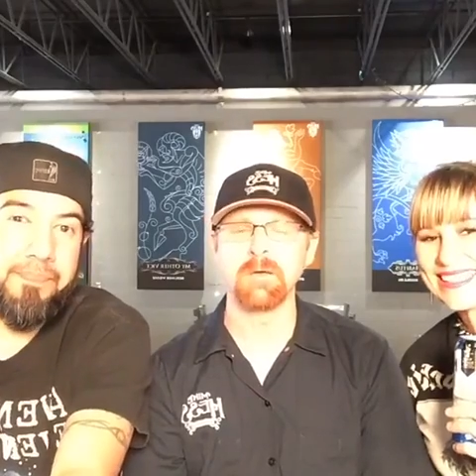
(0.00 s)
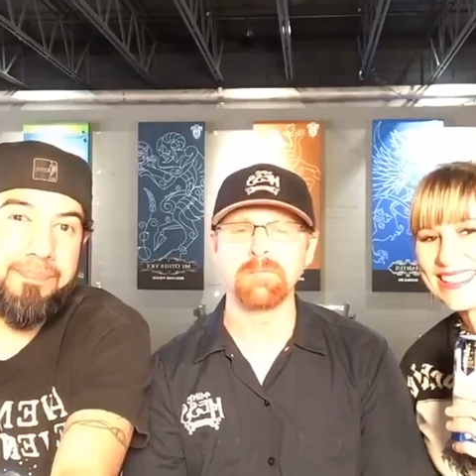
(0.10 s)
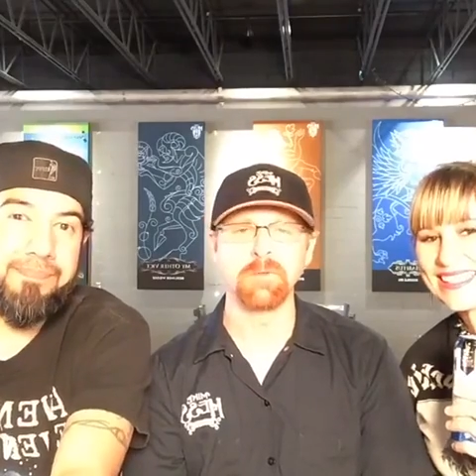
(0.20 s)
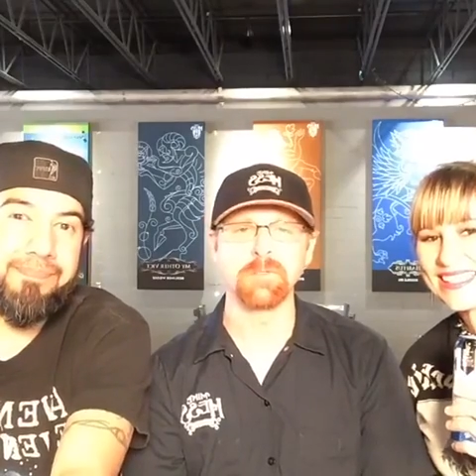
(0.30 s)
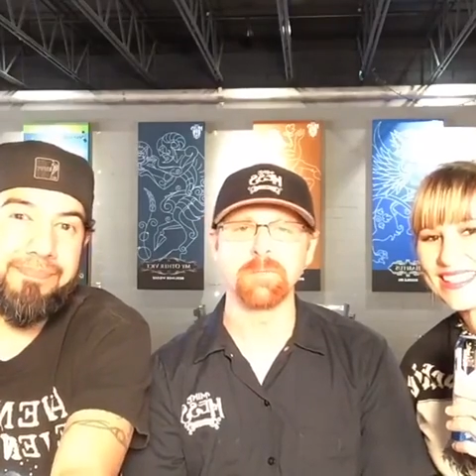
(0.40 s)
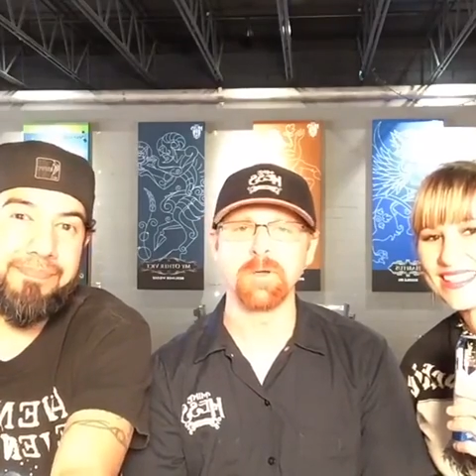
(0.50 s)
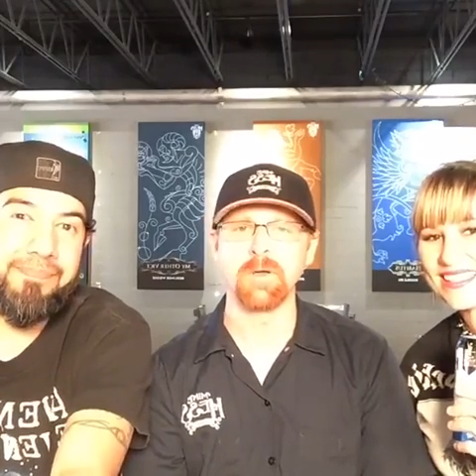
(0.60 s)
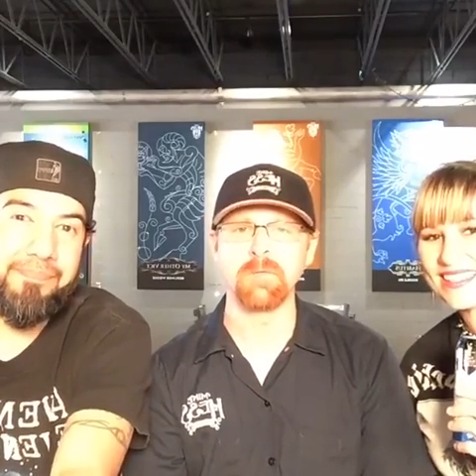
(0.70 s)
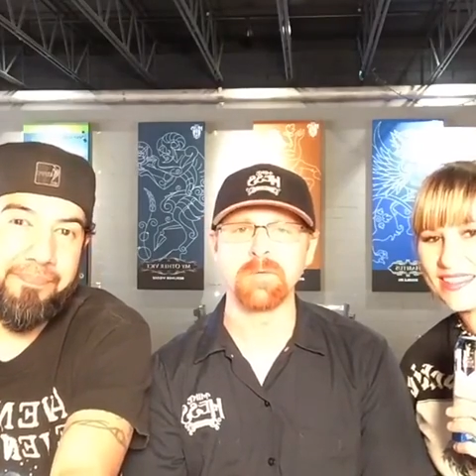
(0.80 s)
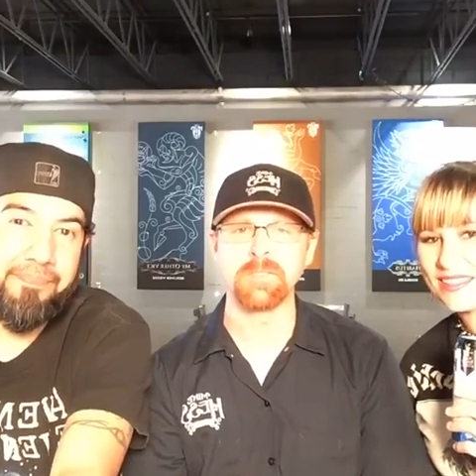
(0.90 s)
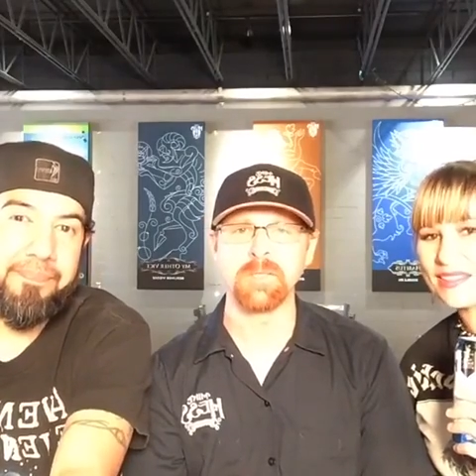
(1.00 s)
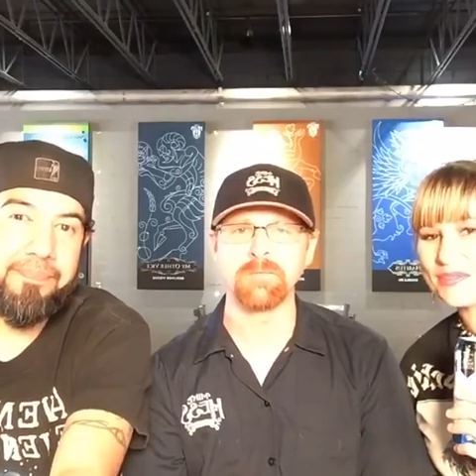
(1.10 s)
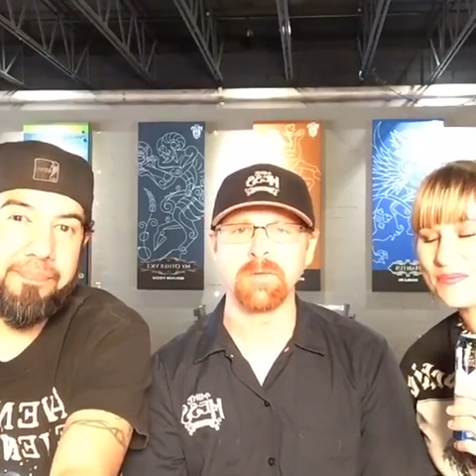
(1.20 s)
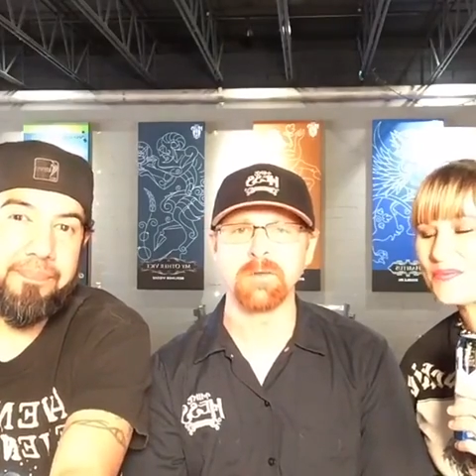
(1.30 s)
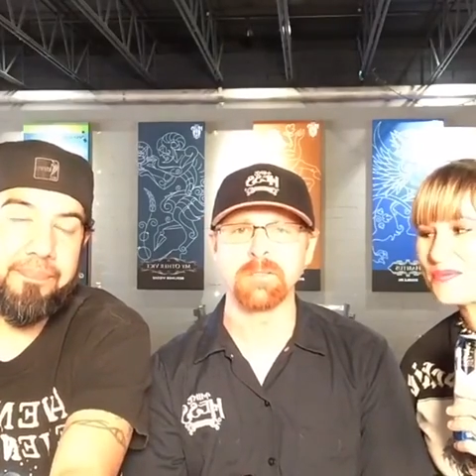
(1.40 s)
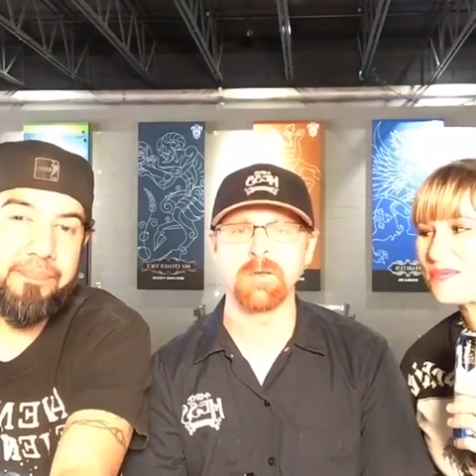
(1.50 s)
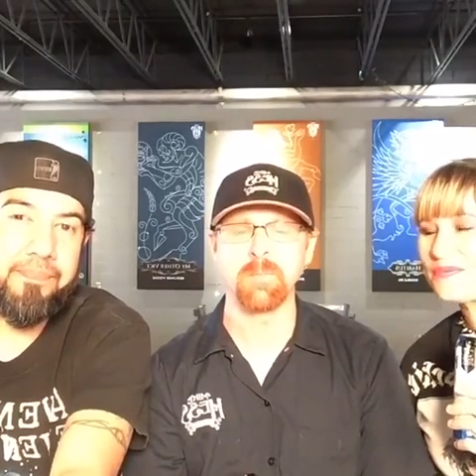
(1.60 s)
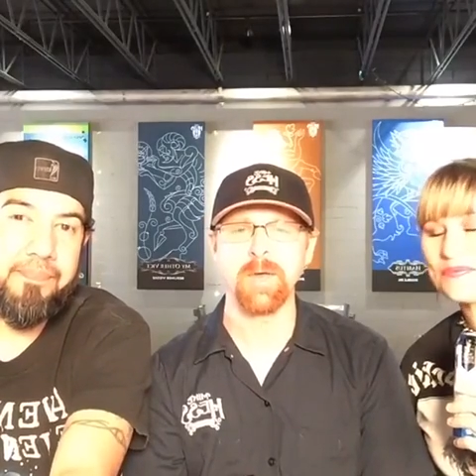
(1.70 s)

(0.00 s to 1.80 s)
filter beer, all the fun stuff that goes along